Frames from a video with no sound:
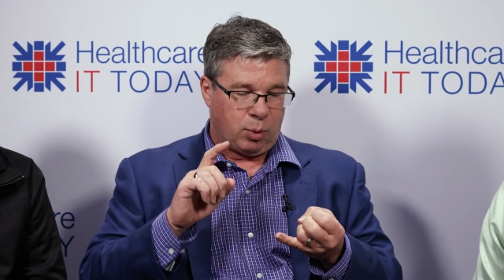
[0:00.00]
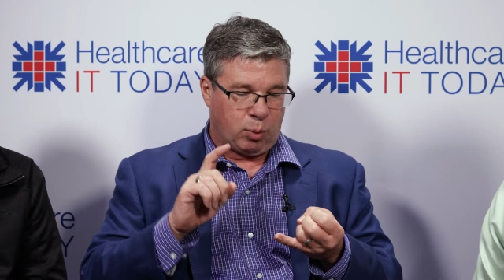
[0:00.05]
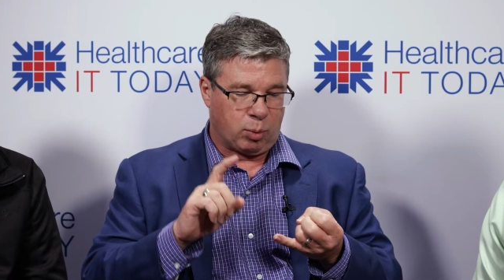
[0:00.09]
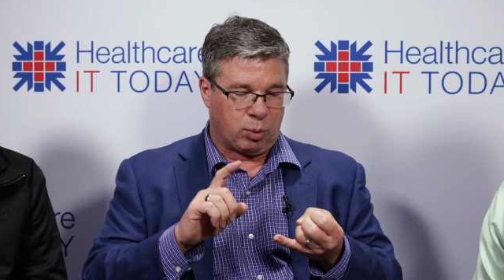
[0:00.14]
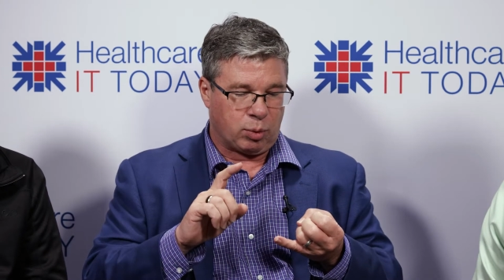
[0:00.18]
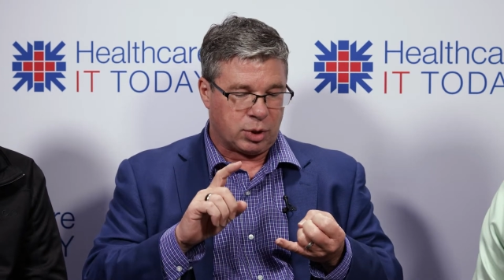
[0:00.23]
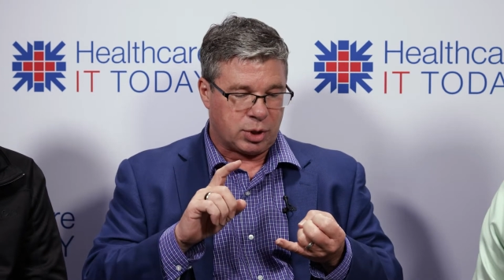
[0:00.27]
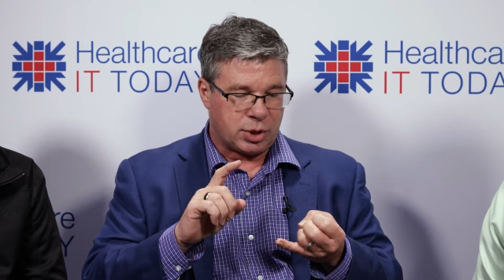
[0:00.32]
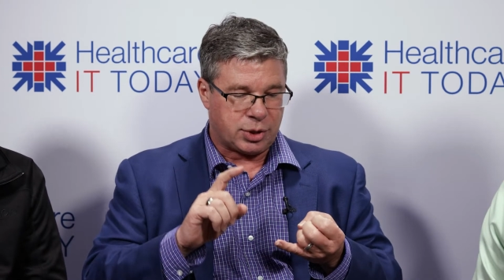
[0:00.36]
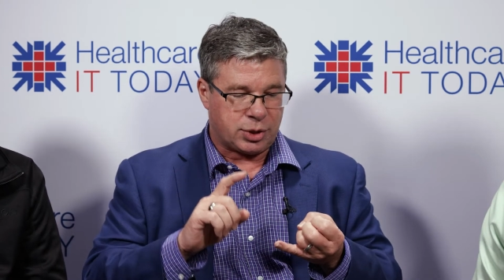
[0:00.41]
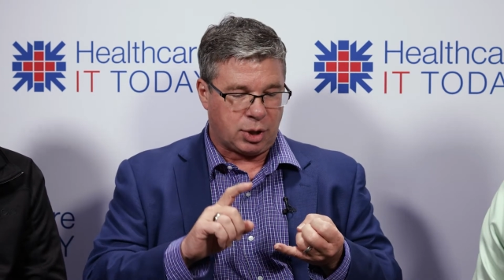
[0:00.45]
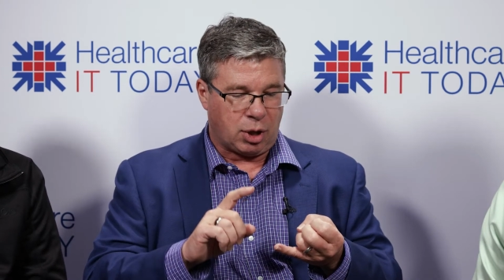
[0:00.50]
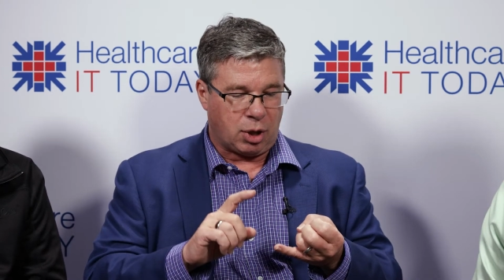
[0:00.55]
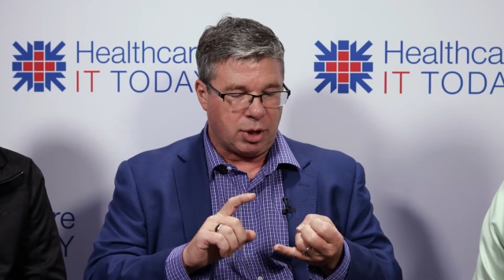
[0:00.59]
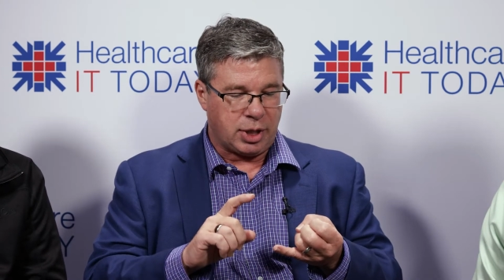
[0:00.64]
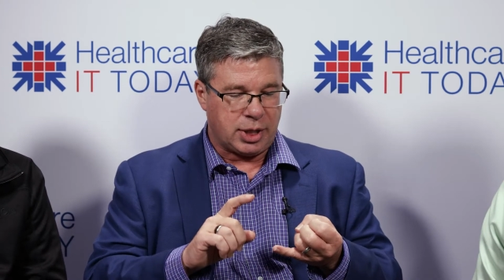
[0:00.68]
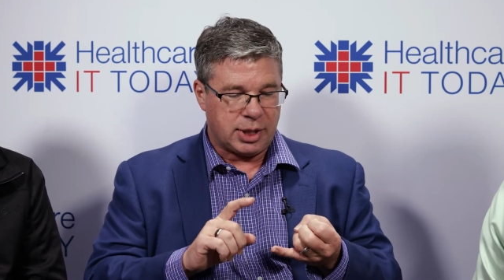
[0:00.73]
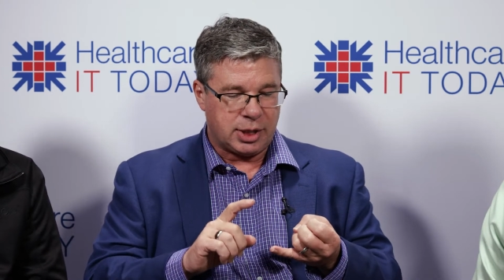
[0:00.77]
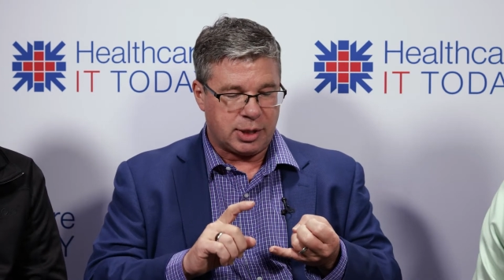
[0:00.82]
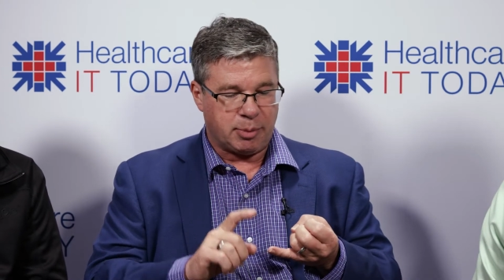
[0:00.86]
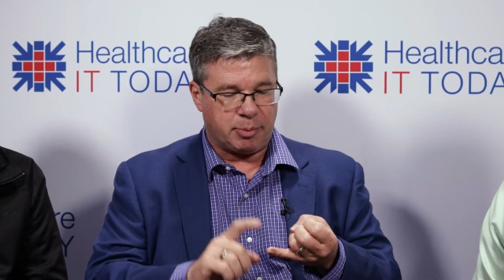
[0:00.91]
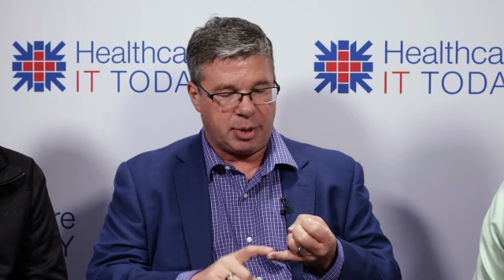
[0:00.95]
we're
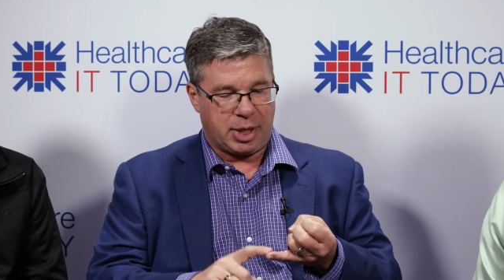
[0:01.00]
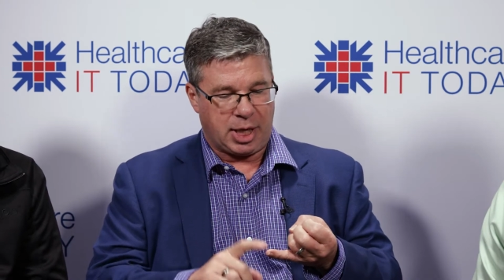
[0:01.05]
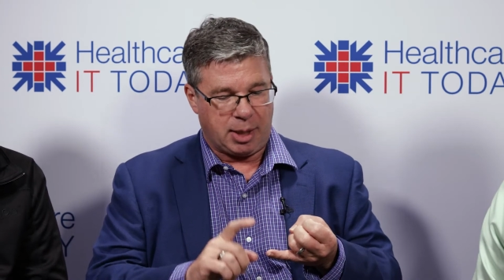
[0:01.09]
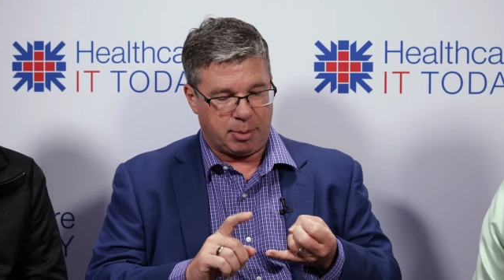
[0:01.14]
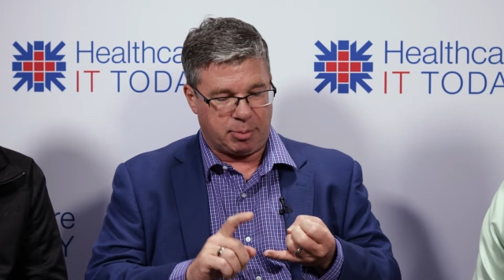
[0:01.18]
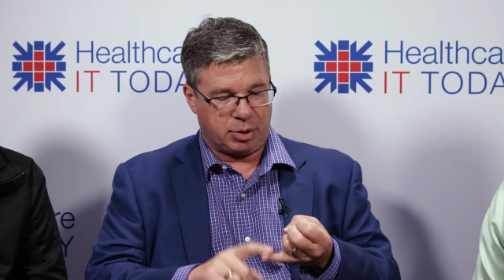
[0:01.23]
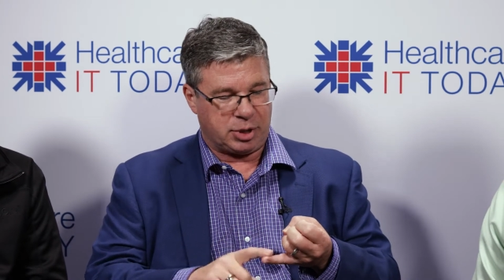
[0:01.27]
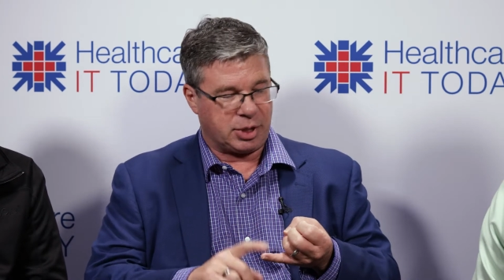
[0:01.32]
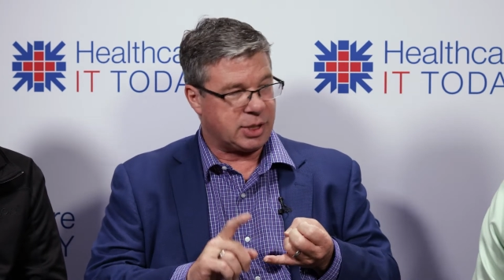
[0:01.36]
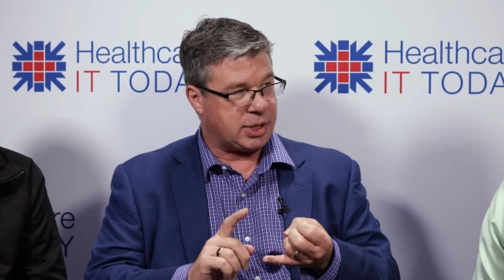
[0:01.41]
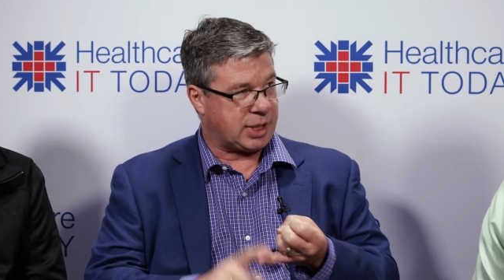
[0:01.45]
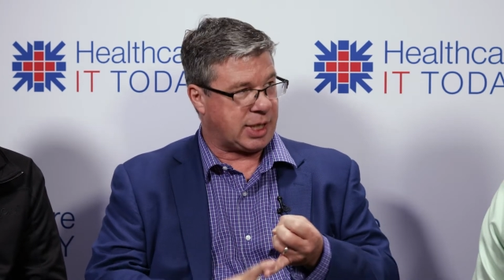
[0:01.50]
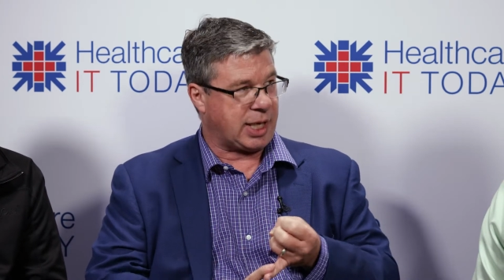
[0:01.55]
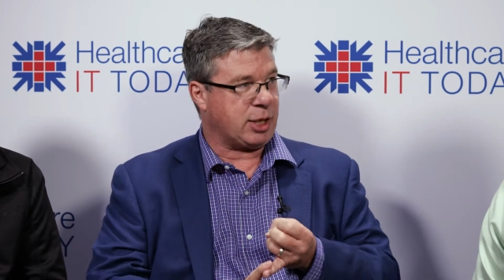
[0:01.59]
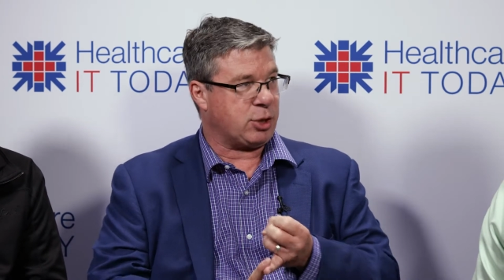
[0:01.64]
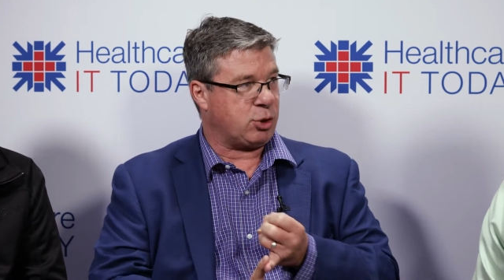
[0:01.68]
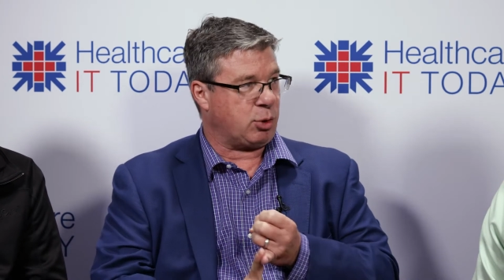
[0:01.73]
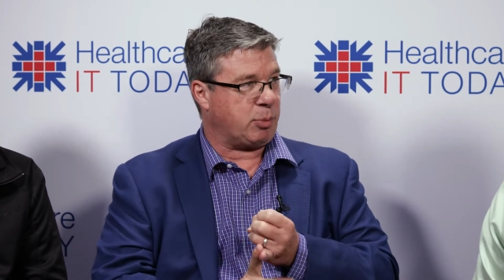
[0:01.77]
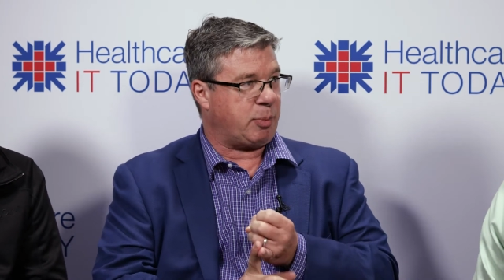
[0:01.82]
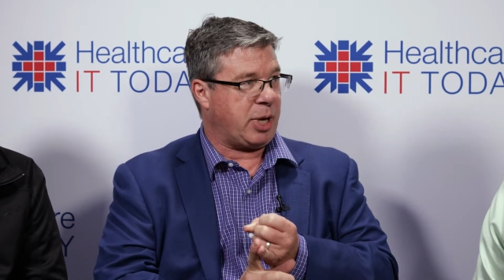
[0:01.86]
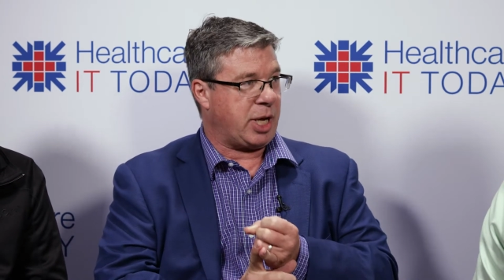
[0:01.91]
starting to be able to schedule